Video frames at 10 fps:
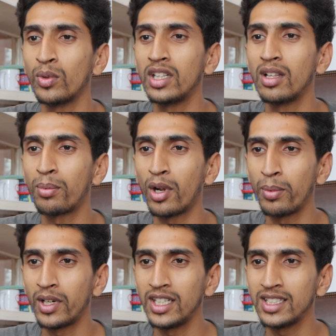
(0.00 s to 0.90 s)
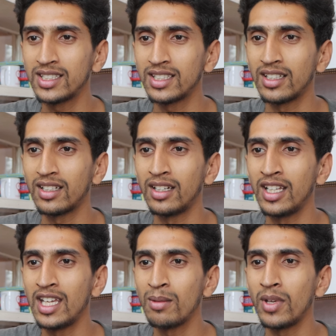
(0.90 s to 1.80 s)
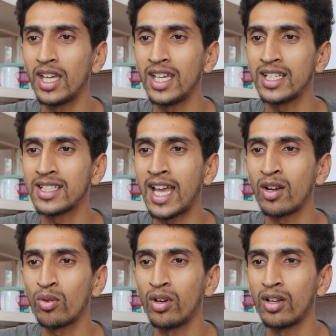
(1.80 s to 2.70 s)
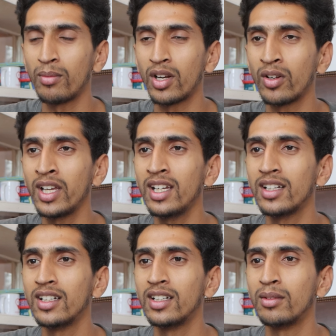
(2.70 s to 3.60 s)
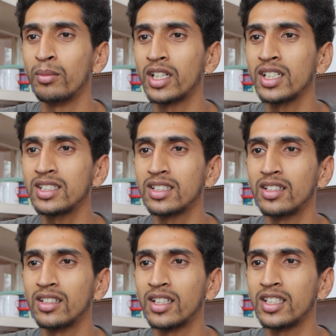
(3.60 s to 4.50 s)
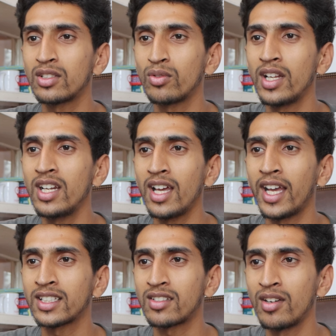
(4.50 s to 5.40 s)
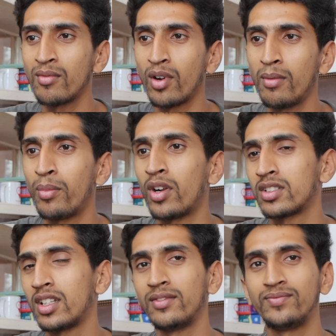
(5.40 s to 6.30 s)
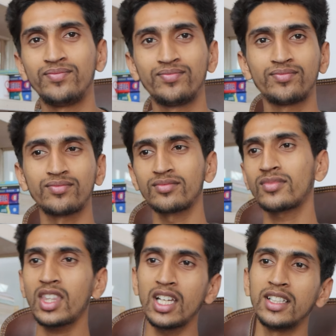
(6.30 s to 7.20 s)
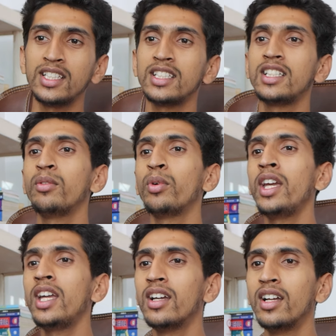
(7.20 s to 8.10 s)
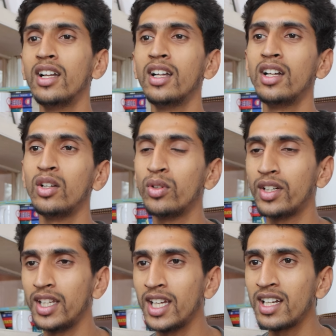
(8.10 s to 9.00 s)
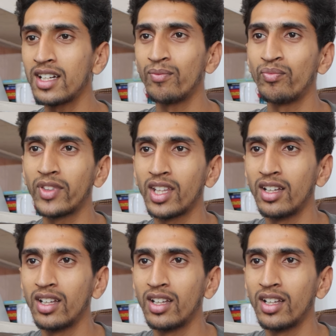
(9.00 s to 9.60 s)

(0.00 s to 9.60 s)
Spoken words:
with the properties name, age and roll number. Okay, because the student extend from person. This is the way to create